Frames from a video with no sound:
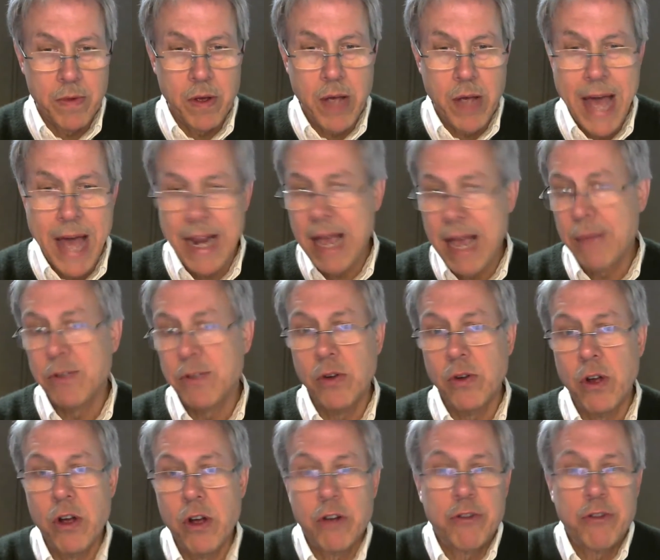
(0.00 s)
At absolute
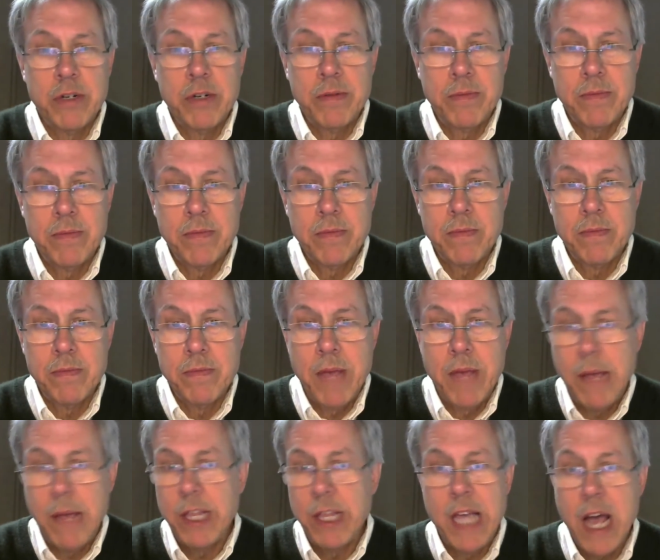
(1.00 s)
auction,
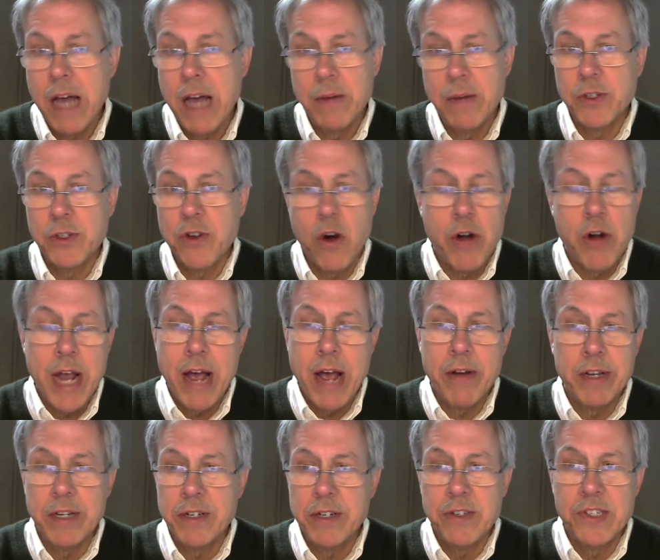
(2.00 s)
maybe the items start out
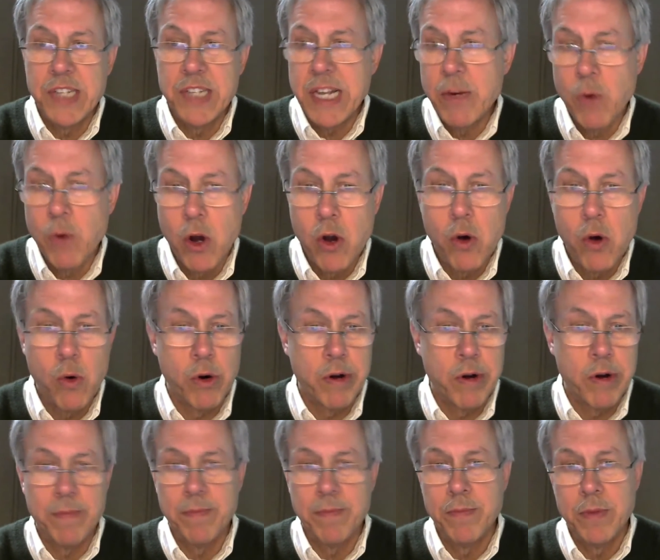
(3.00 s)
at zero or
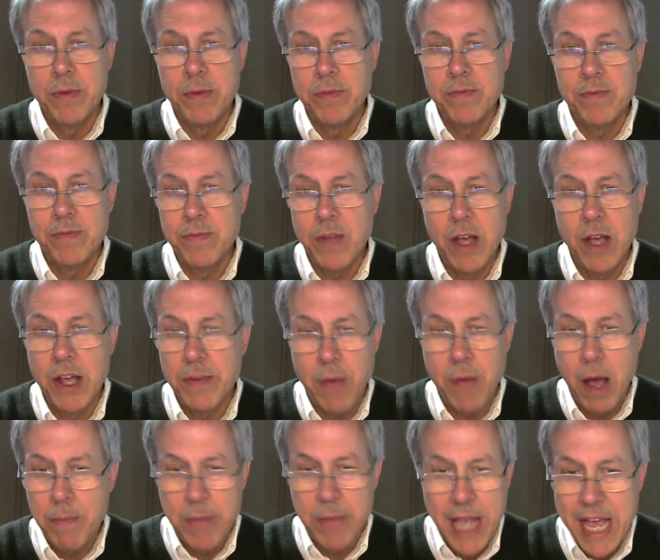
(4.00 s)

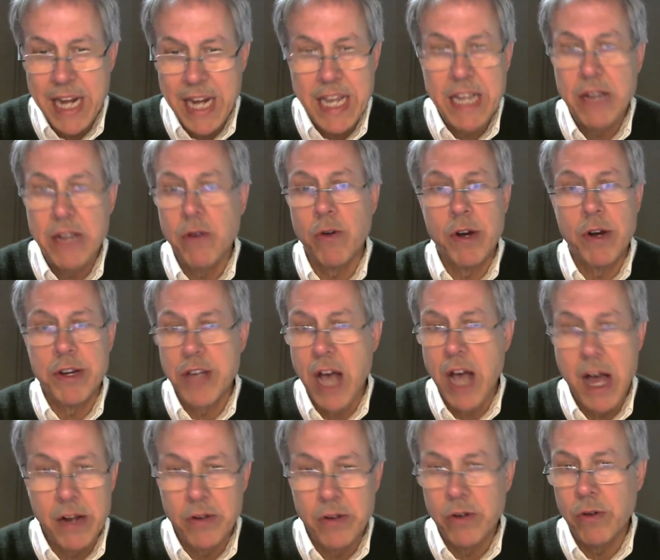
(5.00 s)
a penny or
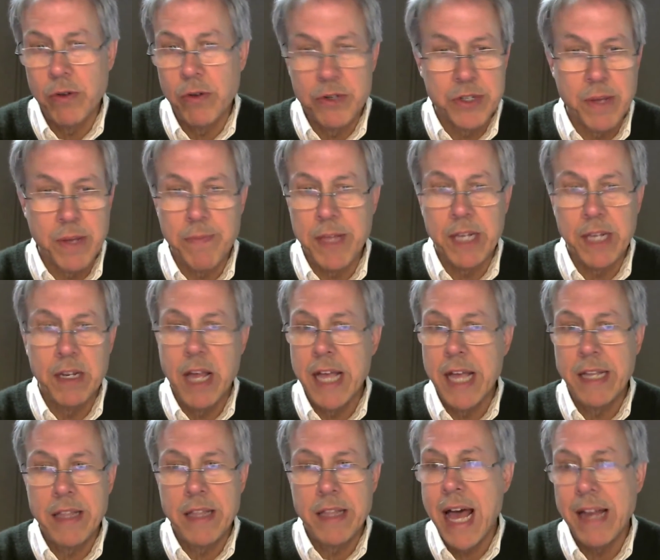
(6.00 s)
$1 or something
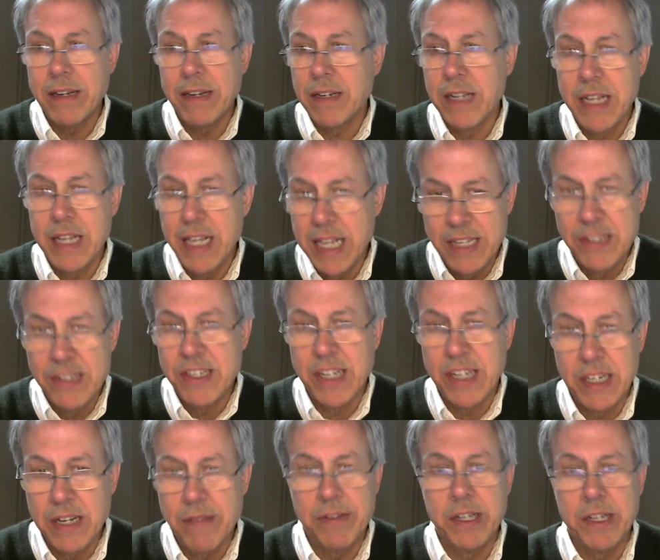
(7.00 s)
like that,
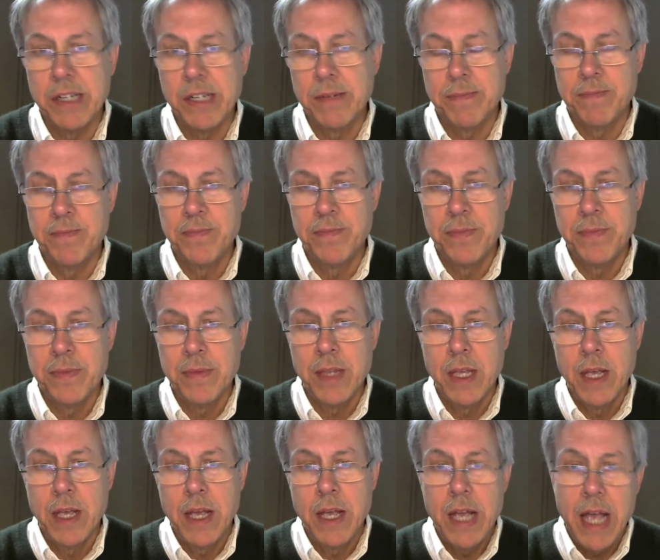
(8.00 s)
insignificant.
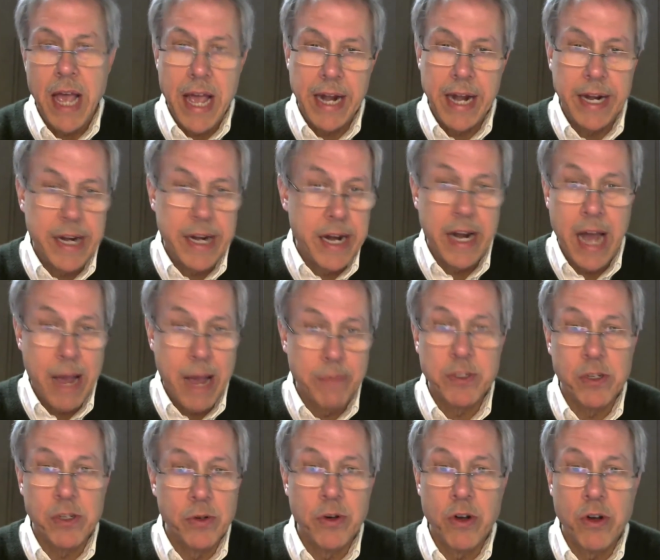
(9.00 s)
And in an
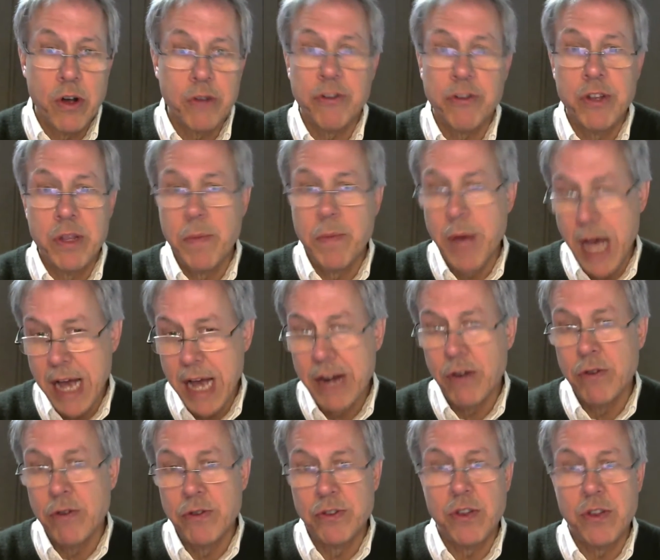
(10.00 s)
absolute auction, the
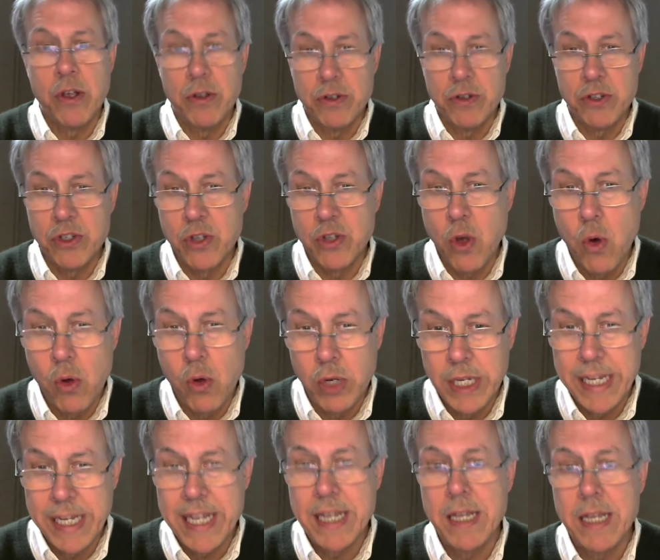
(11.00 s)
buyers
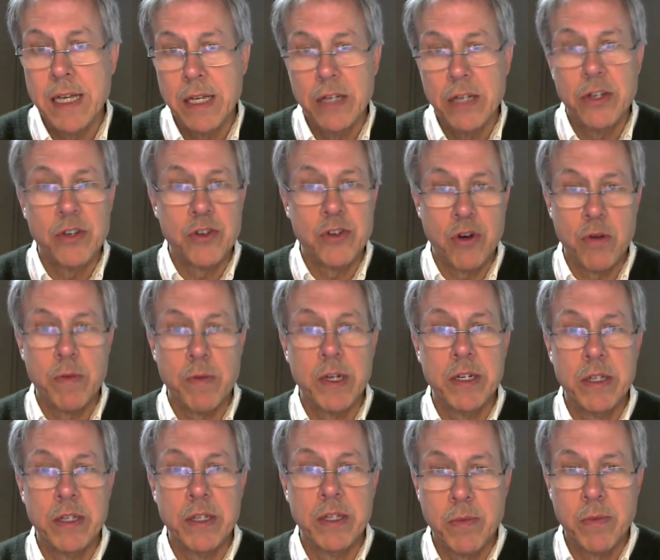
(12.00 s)
solely determine
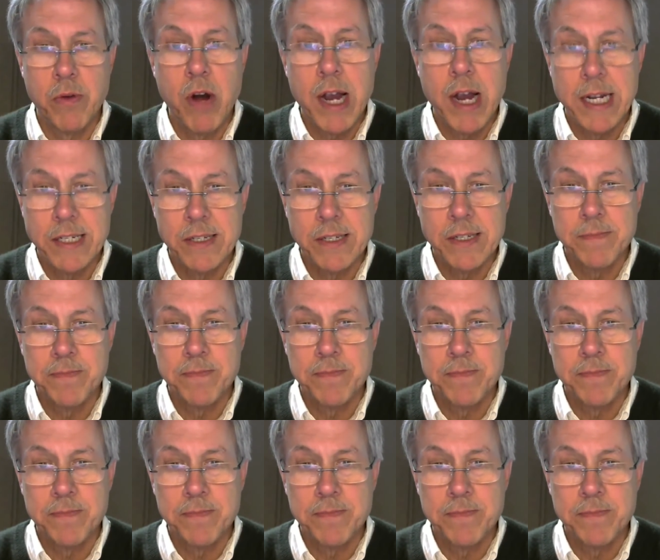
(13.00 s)
the price.